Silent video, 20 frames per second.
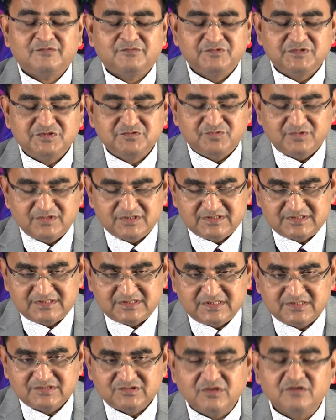which was
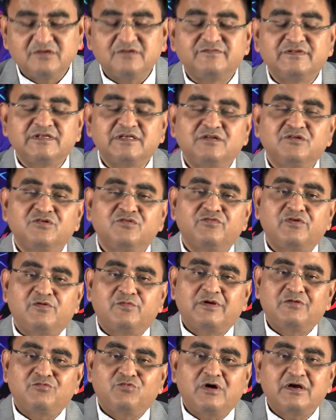sort of taken over
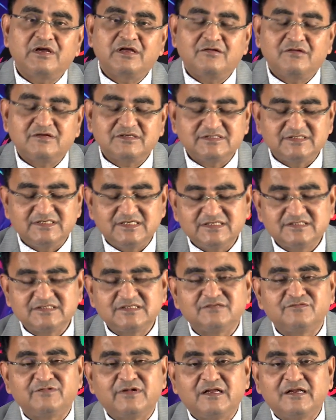by Wacker
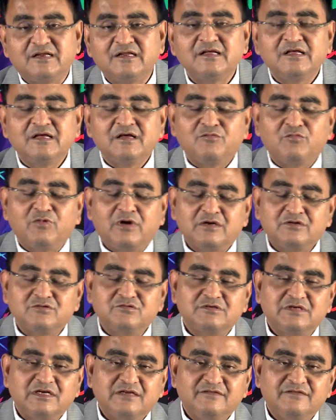oxidation where one could